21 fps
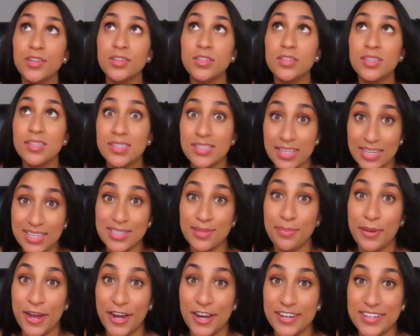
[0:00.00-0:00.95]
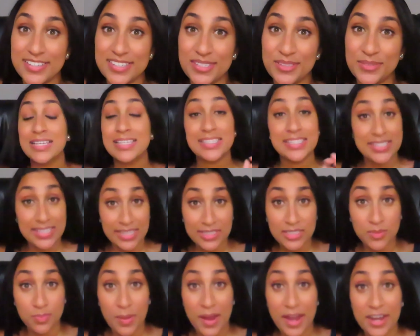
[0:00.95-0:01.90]
6 pairs.
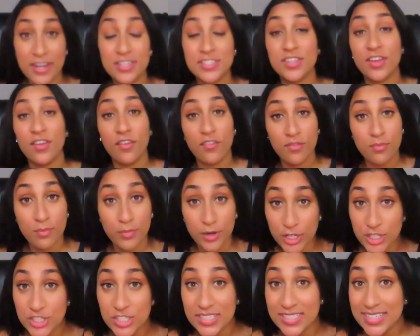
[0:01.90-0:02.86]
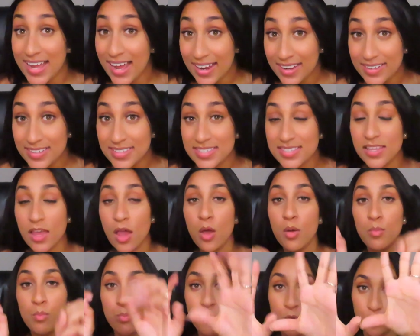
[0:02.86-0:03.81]
6 pairs of merchandise.
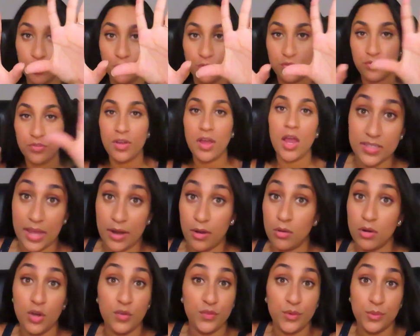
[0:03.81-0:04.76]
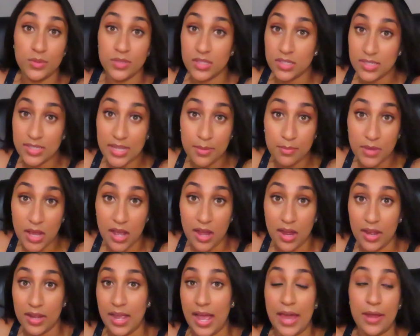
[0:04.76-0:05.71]
Poof. I don't know if it was the same
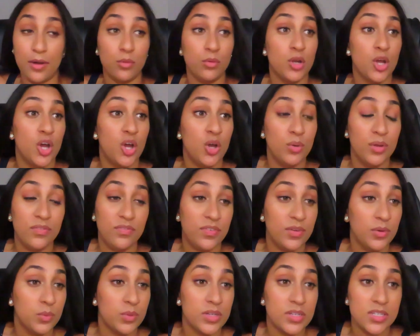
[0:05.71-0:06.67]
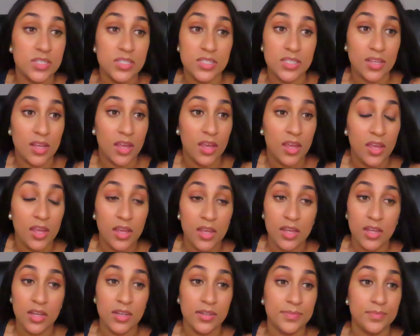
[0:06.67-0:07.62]
guy. I don't know if it was
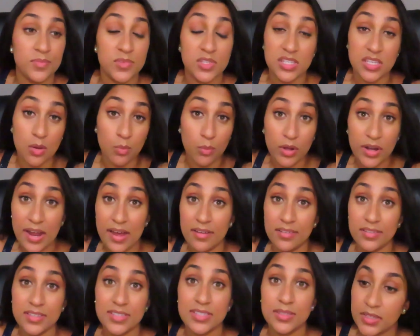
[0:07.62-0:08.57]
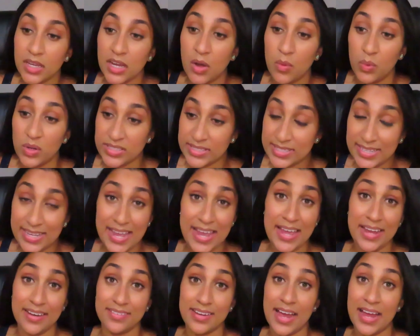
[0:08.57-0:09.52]
someone else. Once
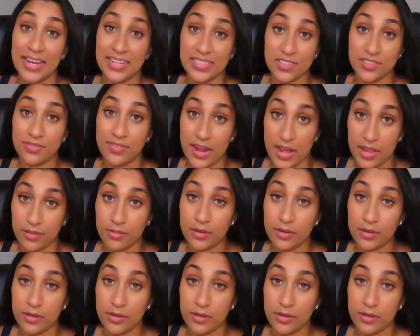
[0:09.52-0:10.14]
again, I had to file